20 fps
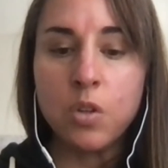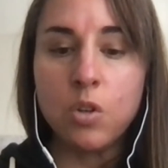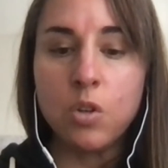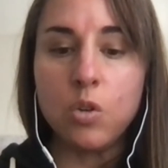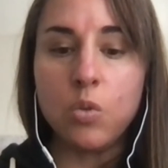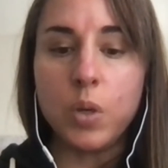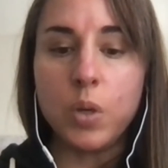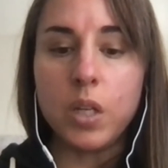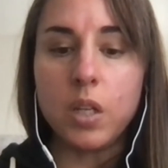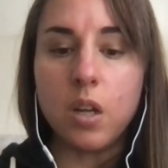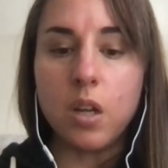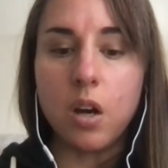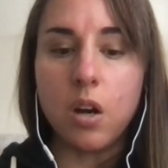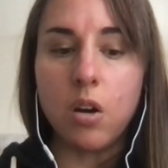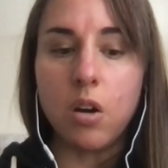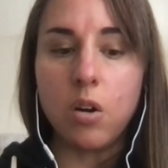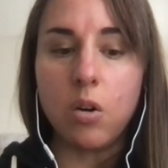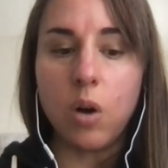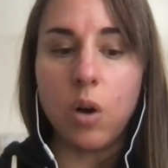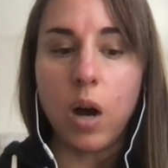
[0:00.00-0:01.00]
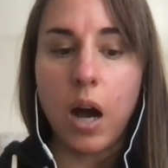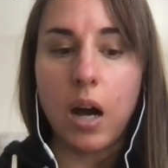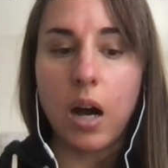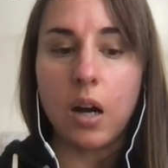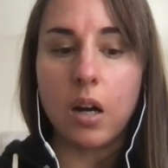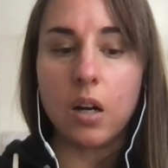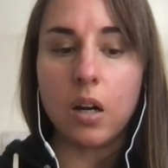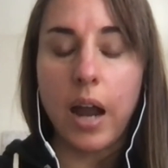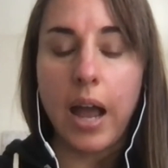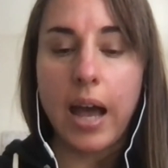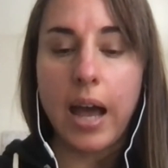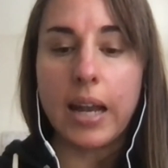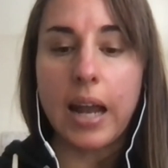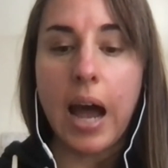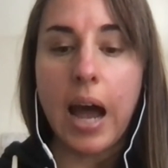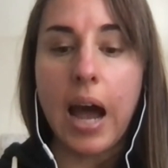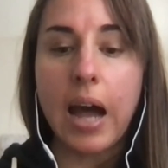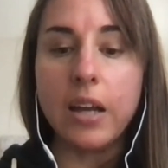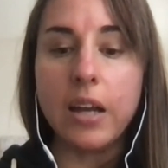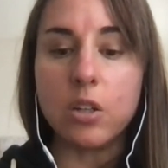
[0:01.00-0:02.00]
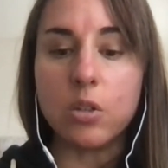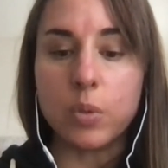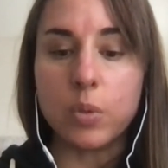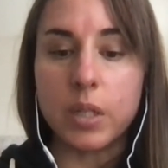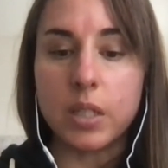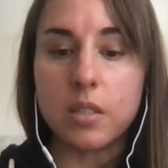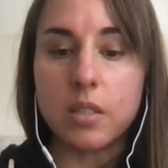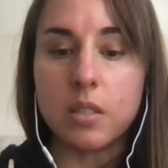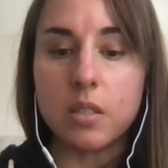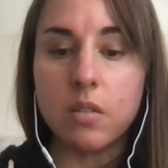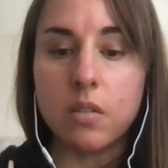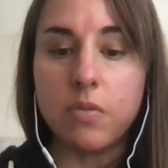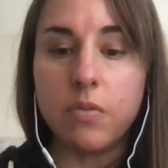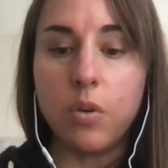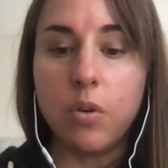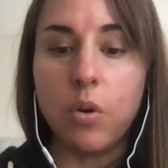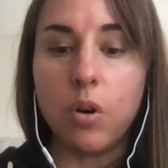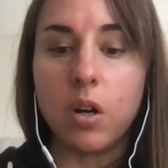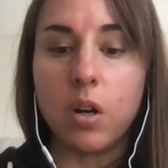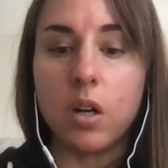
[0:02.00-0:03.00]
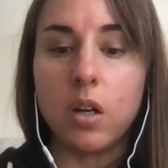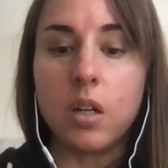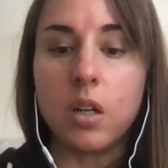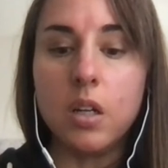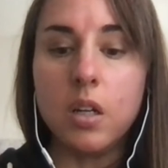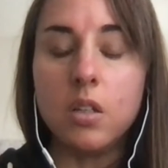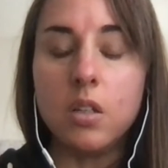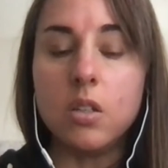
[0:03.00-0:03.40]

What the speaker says: who we know are at higher risk for